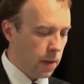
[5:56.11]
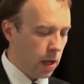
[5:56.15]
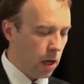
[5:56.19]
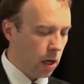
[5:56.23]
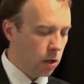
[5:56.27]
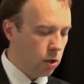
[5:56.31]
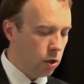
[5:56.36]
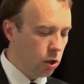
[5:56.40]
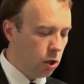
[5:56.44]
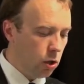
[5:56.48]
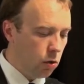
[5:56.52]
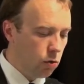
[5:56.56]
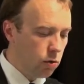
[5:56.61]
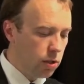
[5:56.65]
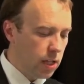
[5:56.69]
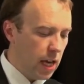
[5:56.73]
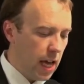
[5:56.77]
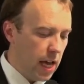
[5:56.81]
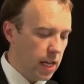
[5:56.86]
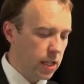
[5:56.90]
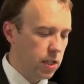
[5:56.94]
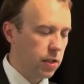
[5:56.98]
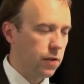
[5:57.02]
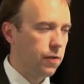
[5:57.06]
a new
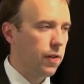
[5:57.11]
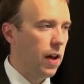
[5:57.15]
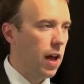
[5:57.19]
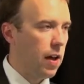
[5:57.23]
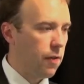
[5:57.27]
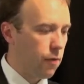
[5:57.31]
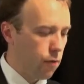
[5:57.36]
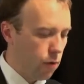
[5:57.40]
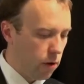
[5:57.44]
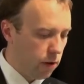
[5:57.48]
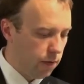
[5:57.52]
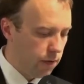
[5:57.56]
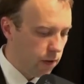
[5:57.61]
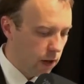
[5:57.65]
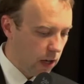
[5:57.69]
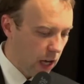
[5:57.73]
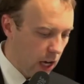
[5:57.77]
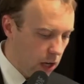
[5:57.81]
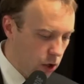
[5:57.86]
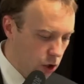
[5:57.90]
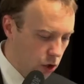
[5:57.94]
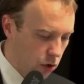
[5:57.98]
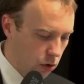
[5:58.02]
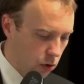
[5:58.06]
test for every
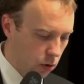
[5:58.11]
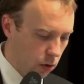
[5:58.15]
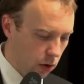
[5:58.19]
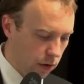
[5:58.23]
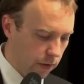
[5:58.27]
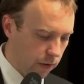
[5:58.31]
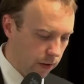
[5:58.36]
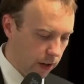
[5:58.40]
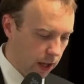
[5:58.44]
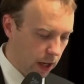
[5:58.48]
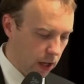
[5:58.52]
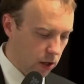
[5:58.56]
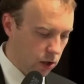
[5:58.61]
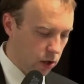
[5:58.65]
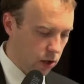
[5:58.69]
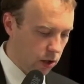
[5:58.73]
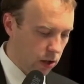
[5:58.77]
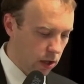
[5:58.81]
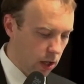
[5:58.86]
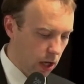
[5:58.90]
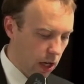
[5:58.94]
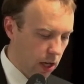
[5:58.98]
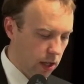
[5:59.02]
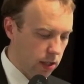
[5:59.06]
vocational
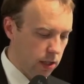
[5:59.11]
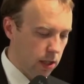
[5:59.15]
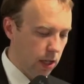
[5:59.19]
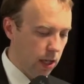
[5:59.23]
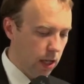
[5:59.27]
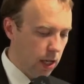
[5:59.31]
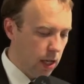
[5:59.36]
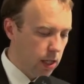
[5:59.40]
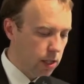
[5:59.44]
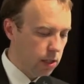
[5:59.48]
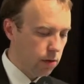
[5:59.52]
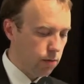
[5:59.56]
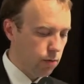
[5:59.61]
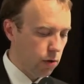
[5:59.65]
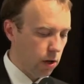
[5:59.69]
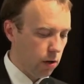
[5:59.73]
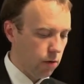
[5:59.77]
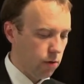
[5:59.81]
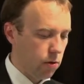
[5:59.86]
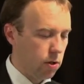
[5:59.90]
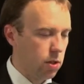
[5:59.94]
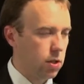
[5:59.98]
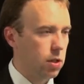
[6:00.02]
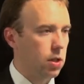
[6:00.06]
qualification asking, is it
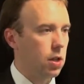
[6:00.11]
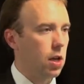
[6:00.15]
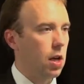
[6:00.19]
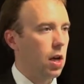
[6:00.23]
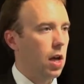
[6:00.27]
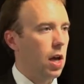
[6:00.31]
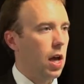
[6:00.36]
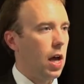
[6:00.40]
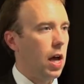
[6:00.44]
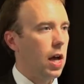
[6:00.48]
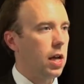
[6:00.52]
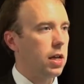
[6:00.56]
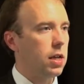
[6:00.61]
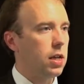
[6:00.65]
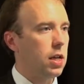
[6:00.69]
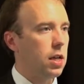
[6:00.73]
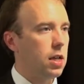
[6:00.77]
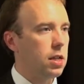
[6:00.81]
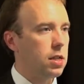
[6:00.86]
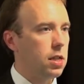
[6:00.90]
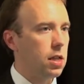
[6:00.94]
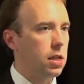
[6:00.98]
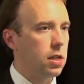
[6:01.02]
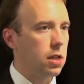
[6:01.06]
rigorous and
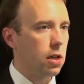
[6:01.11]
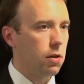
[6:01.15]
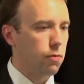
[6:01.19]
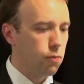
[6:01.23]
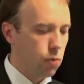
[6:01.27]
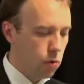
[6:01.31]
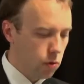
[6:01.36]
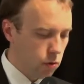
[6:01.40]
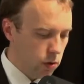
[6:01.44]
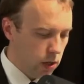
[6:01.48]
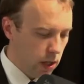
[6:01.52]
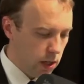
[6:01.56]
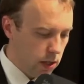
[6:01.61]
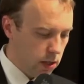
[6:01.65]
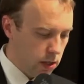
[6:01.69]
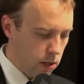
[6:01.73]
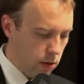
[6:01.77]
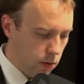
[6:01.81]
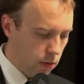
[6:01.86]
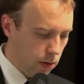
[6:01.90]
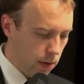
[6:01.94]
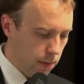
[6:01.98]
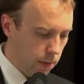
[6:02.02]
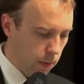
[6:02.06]
is it a route
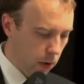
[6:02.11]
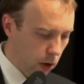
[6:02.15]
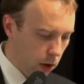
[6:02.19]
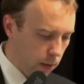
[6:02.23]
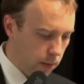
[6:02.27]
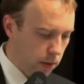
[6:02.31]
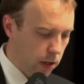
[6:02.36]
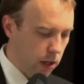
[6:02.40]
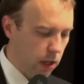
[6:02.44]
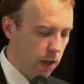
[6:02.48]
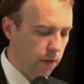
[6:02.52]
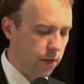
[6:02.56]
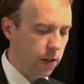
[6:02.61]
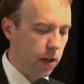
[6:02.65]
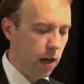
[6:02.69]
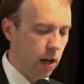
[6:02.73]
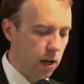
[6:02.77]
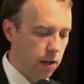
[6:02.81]
into employment? If the